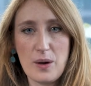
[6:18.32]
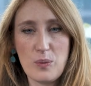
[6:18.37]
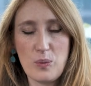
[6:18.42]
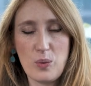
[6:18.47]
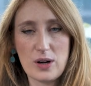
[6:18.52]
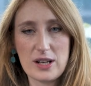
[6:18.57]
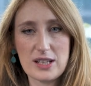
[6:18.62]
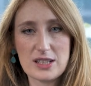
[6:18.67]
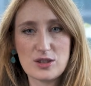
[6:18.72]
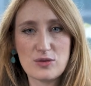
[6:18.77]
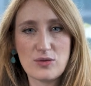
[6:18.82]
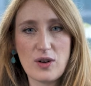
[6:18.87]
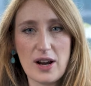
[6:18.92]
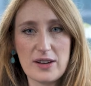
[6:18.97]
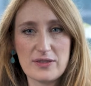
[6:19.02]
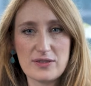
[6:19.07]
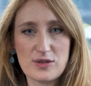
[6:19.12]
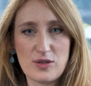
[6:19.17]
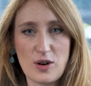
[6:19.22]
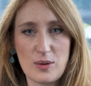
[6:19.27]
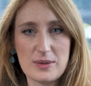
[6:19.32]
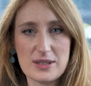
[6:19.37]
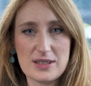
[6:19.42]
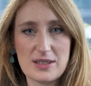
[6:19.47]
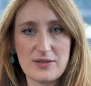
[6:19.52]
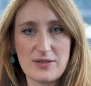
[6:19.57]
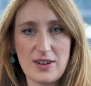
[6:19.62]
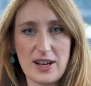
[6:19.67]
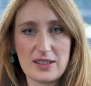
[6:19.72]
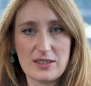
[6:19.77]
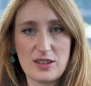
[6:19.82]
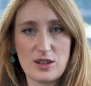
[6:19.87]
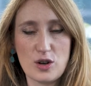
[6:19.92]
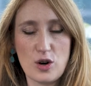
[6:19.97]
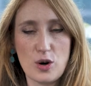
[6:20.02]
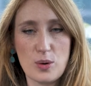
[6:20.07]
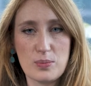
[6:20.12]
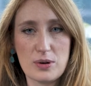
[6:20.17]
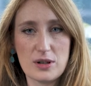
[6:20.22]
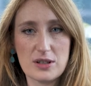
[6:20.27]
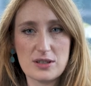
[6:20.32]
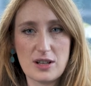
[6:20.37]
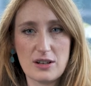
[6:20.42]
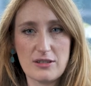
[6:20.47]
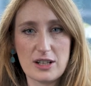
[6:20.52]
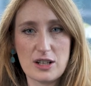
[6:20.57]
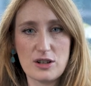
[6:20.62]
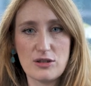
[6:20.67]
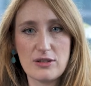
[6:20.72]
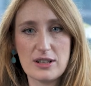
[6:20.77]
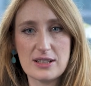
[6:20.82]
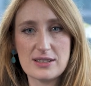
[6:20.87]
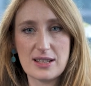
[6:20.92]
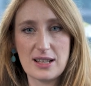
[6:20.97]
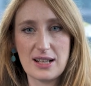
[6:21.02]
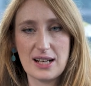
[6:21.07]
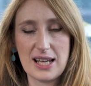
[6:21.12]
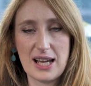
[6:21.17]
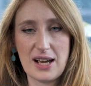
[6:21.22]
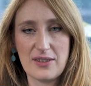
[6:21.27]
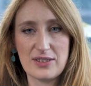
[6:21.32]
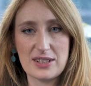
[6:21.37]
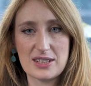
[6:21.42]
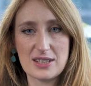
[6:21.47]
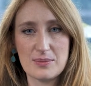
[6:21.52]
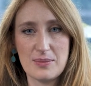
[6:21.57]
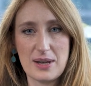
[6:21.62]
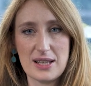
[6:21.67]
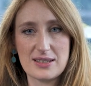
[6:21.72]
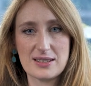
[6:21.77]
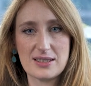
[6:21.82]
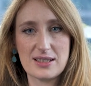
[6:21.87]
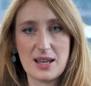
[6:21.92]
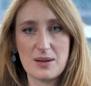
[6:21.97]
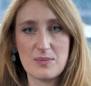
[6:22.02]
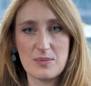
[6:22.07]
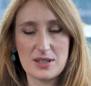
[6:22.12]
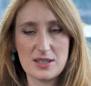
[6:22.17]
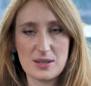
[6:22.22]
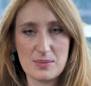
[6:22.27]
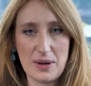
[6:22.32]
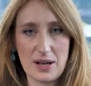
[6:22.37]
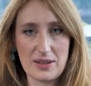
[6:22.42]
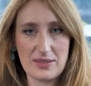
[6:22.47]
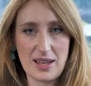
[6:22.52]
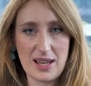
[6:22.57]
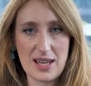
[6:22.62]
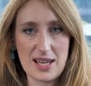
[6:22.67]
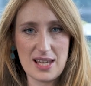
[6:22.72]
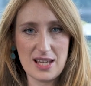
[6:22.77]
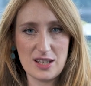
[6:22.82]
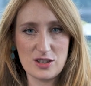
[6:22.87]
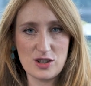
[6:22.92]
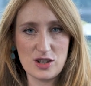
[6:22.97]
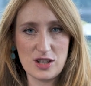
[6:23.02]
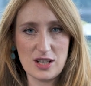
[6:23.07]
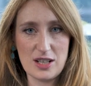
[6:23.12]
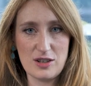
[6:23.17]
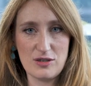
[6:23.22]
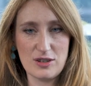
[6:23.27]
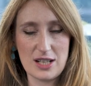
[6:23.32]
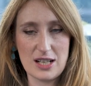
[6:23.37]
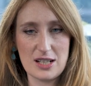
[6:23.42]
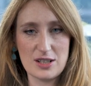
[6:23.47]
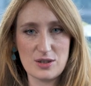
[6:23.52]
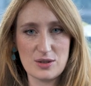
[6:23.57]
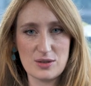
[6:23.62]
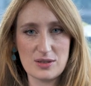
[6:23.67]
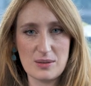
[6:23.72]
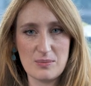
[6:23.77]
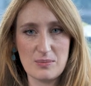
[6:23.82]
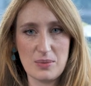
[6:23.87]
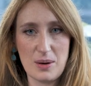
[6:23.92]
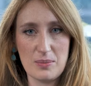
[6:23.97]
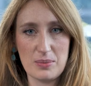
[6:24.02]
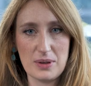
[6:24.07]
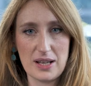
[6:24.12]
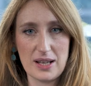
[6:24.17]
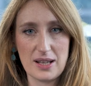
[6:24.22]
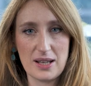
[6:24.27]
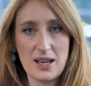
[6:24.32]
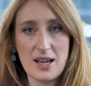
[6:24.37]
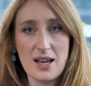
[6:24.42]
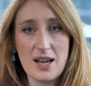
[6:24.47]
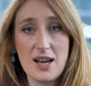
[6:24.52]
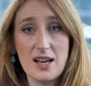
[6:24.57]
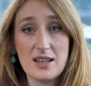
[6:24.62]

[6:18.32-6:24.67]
What it derives from is the fact that corporates are increasingly having to make statements about their ESG credentials in public.